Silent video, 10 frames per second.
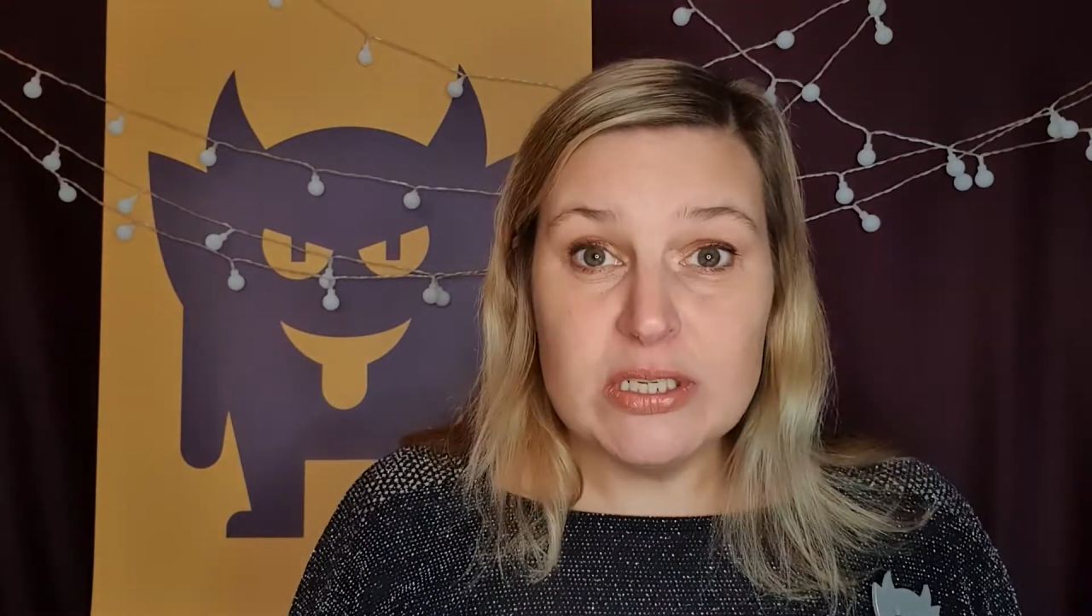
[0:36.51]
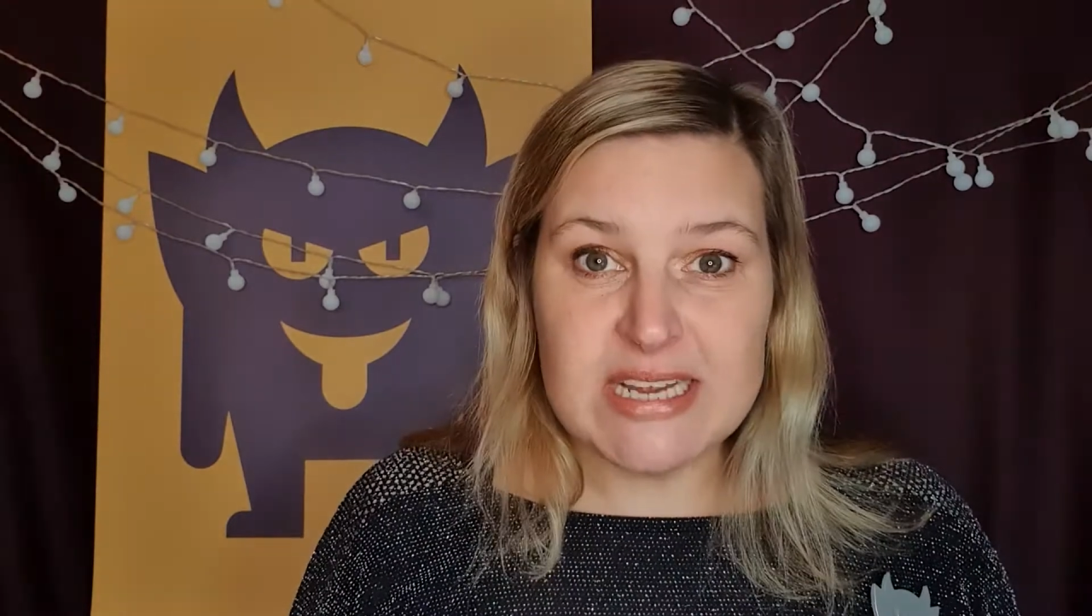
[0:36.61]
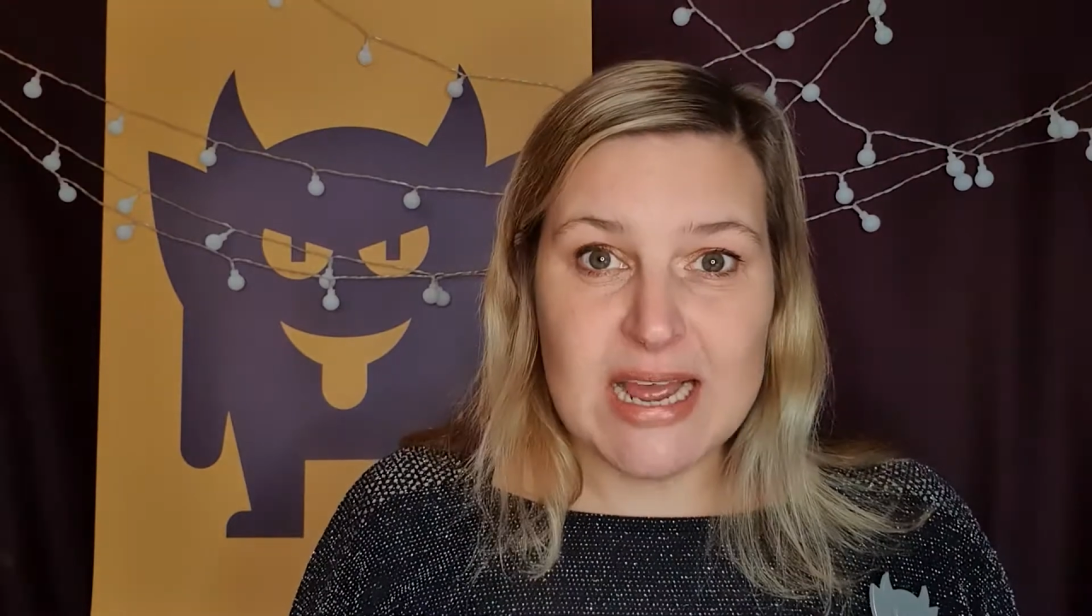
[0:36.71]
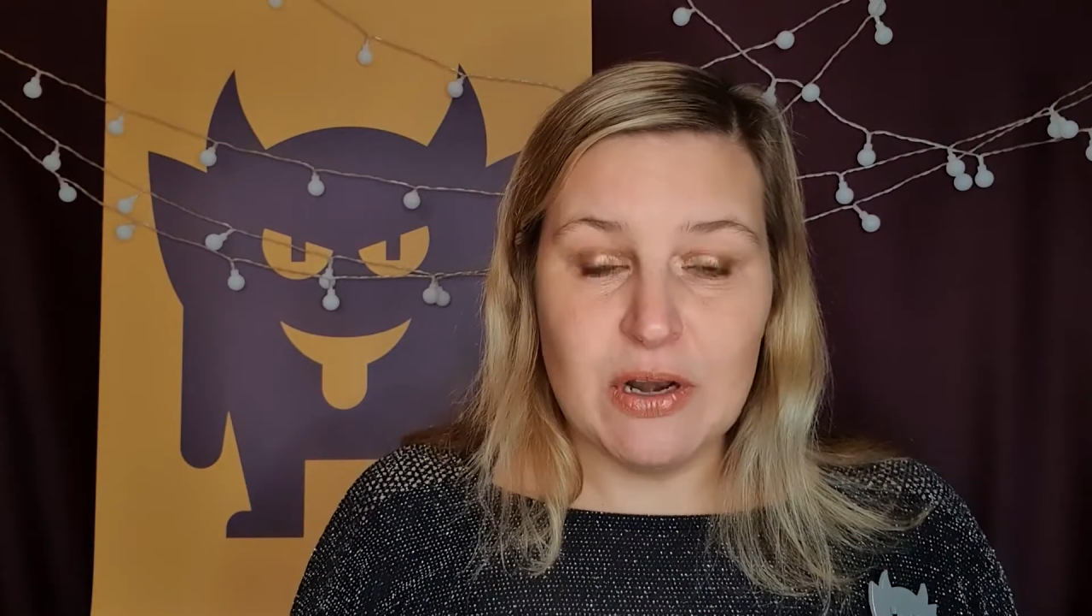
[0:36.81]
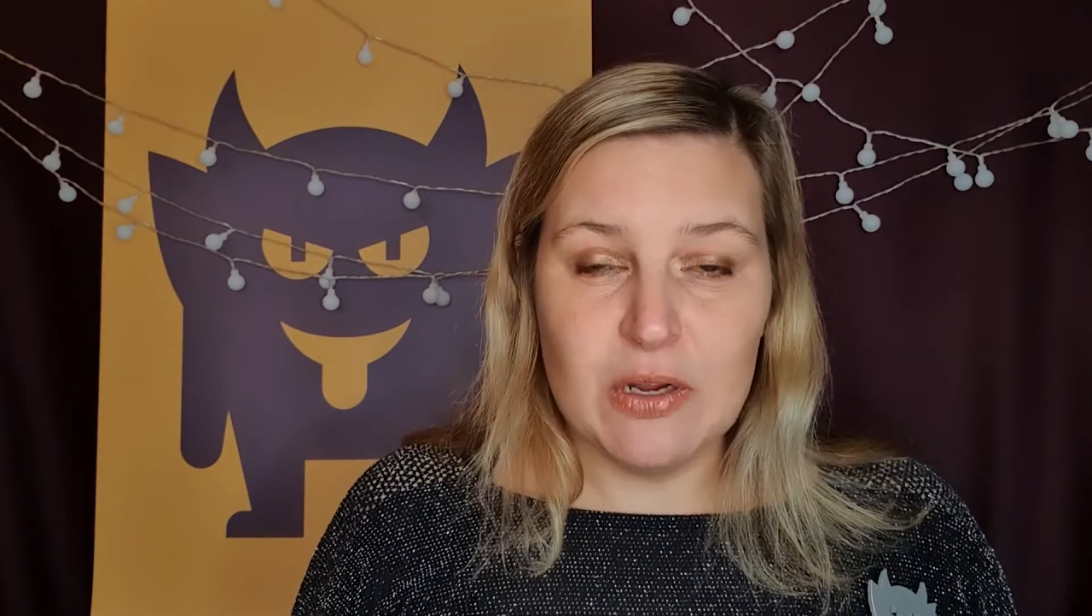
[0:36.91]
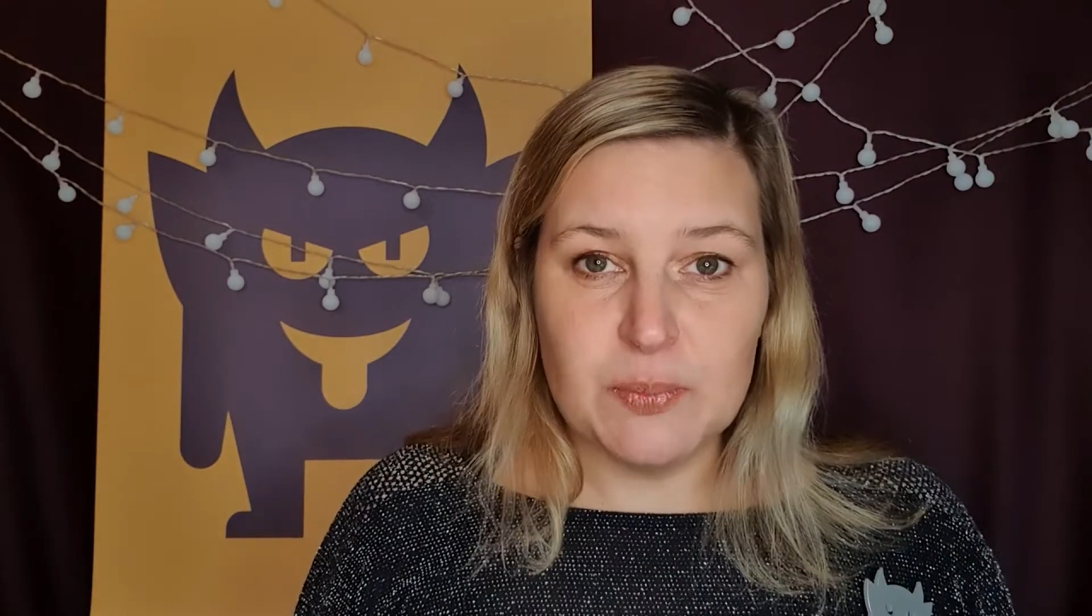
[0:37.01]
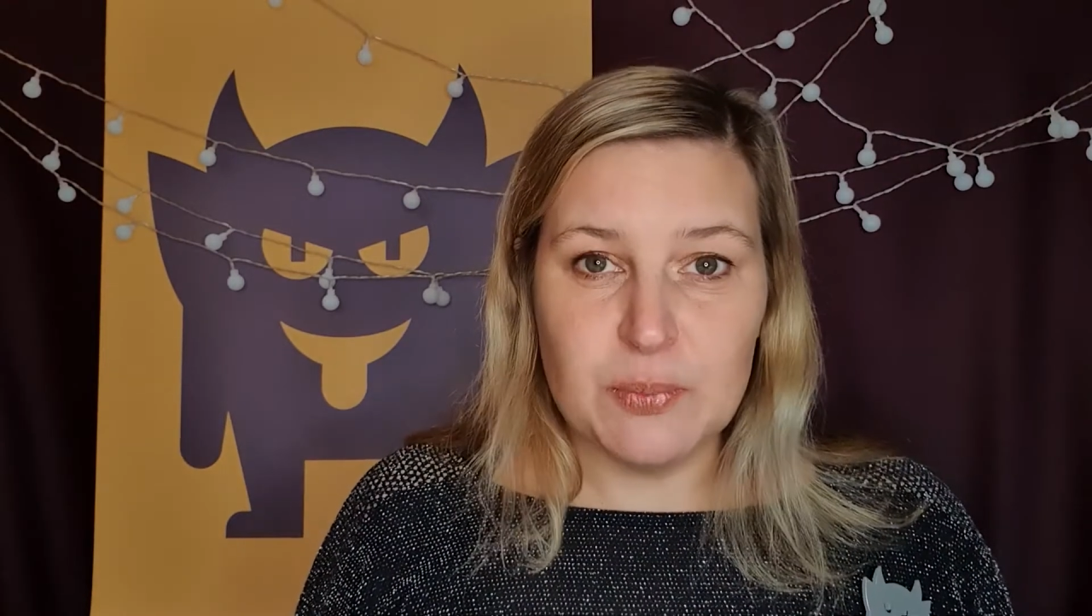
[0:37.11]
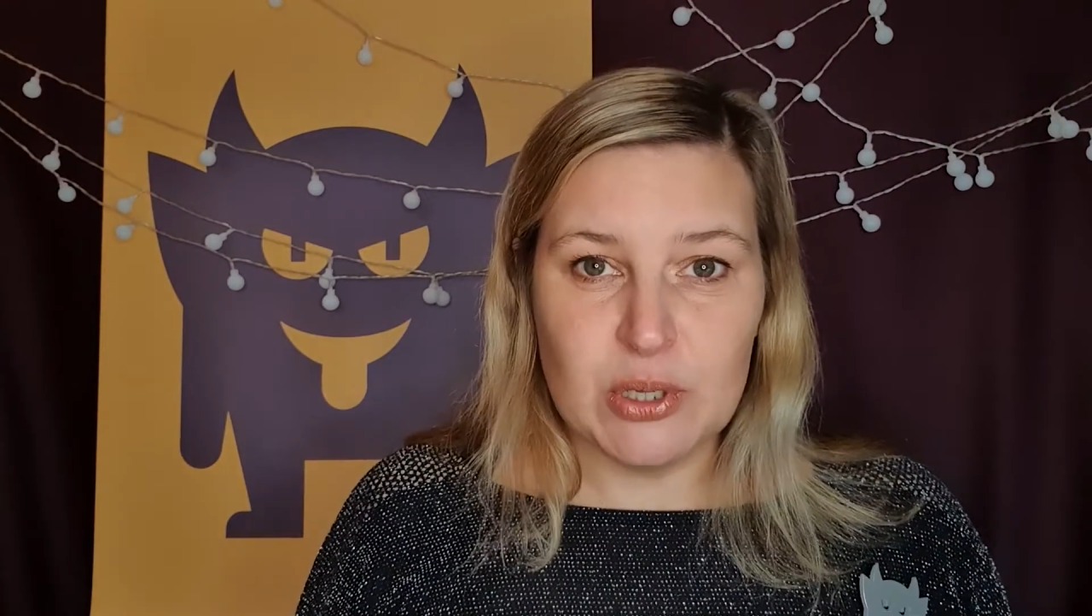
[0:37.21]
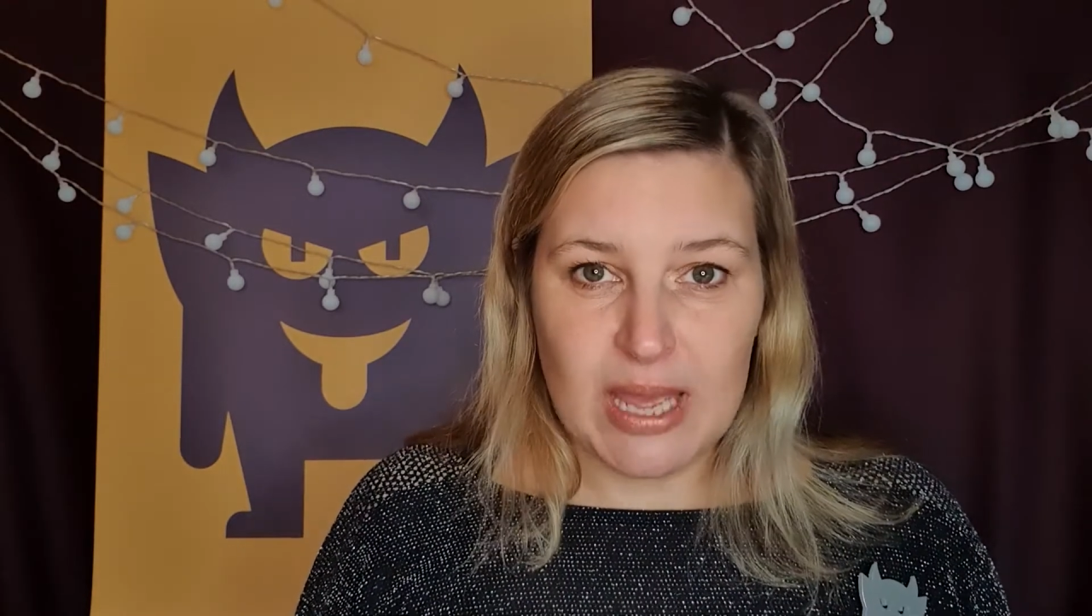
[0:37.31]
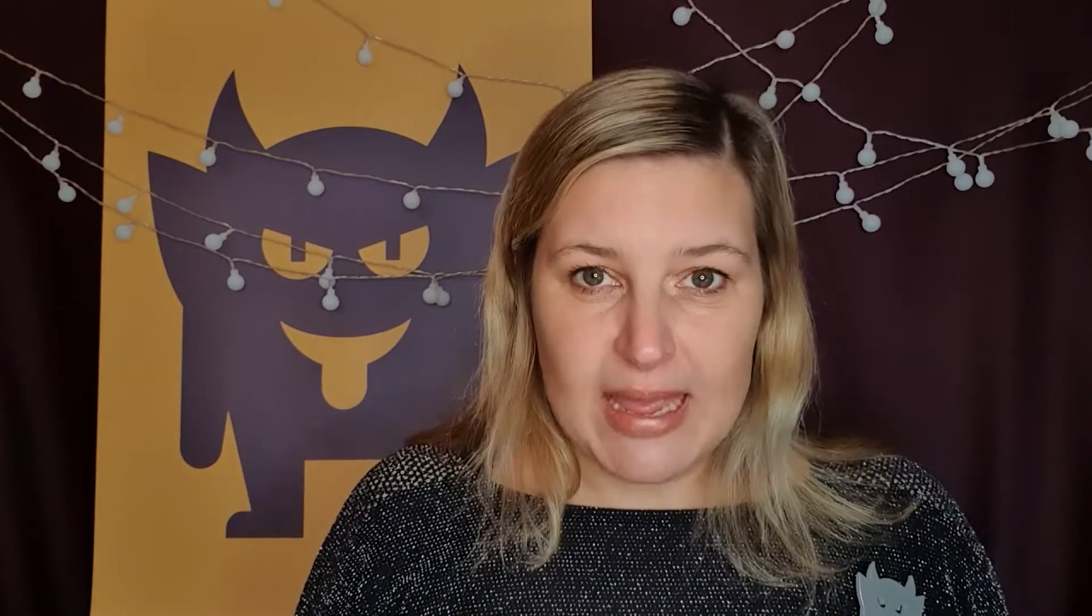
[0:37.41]

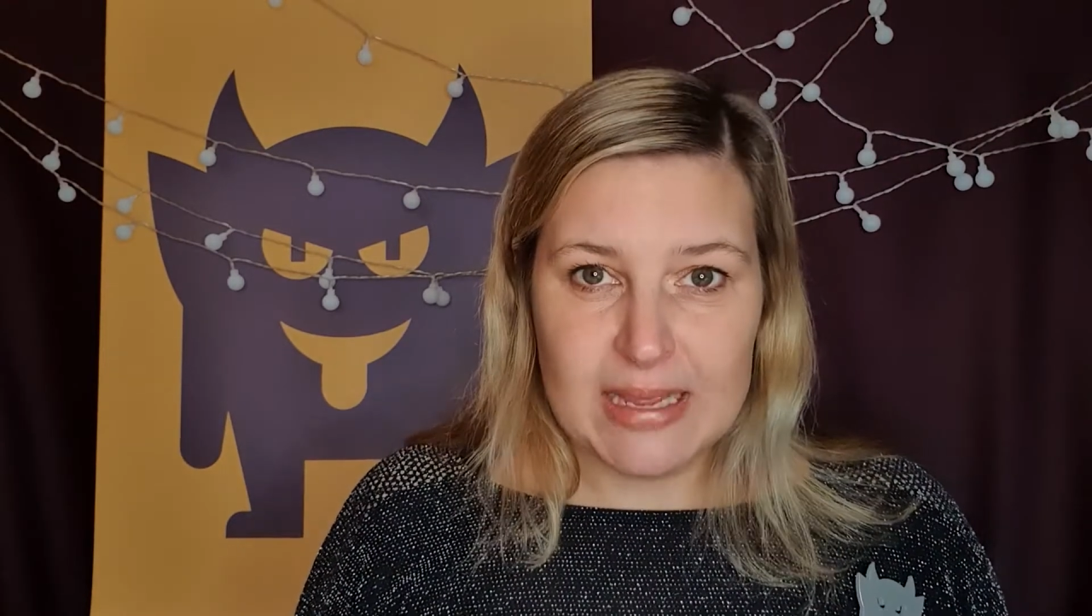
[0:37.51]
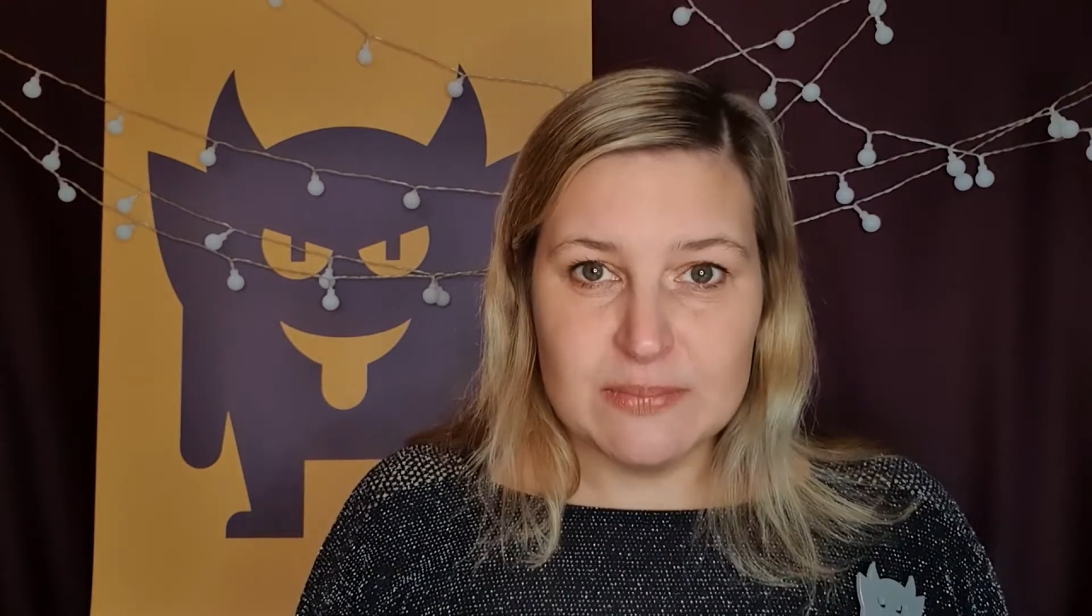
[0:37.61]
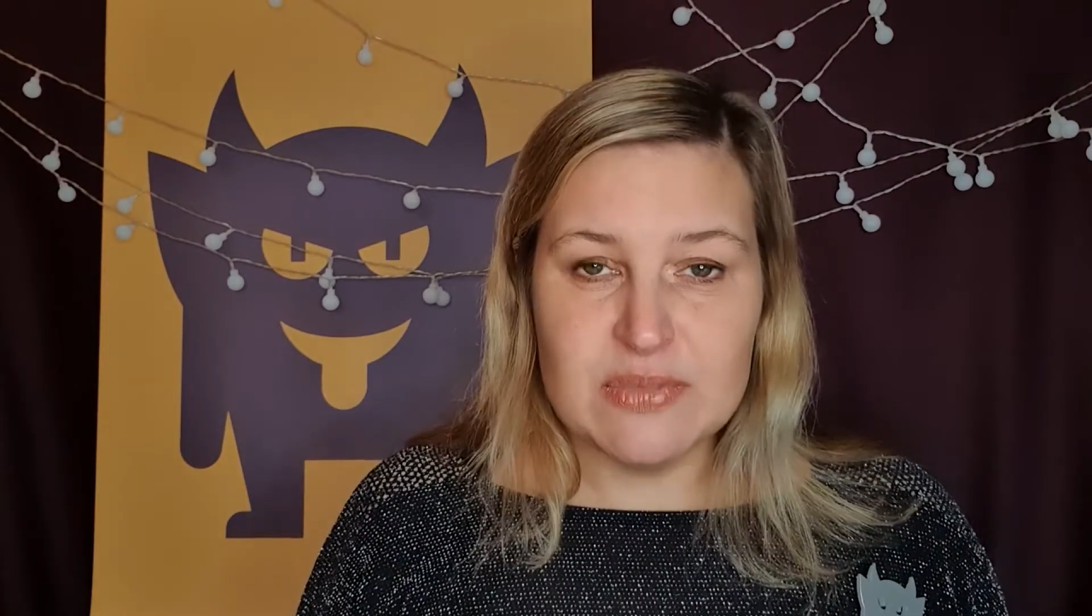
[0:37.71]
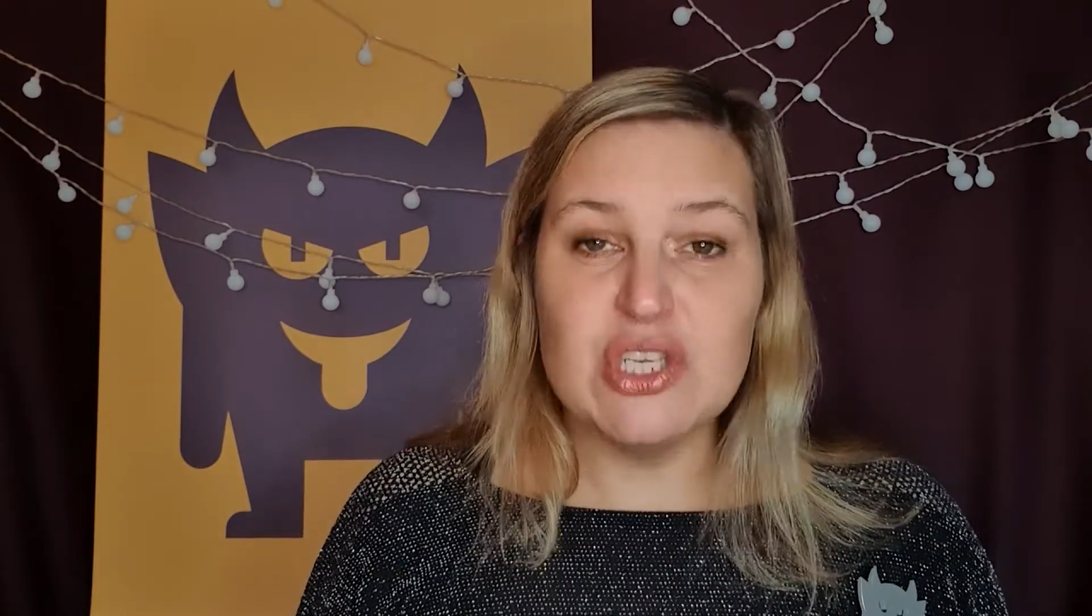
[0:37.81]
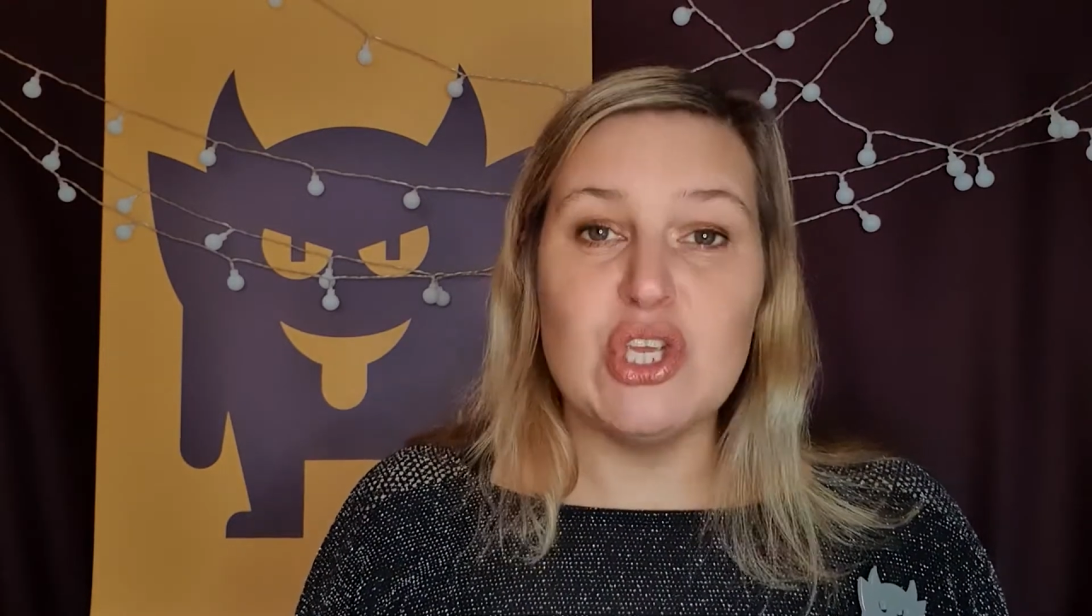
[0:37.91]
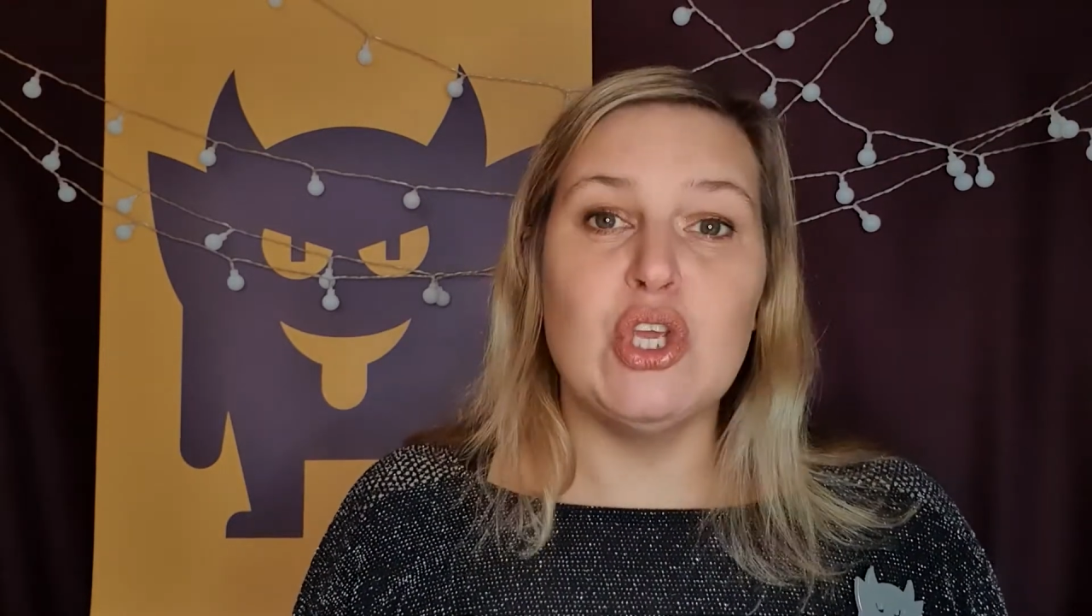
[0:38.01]
downloadable games,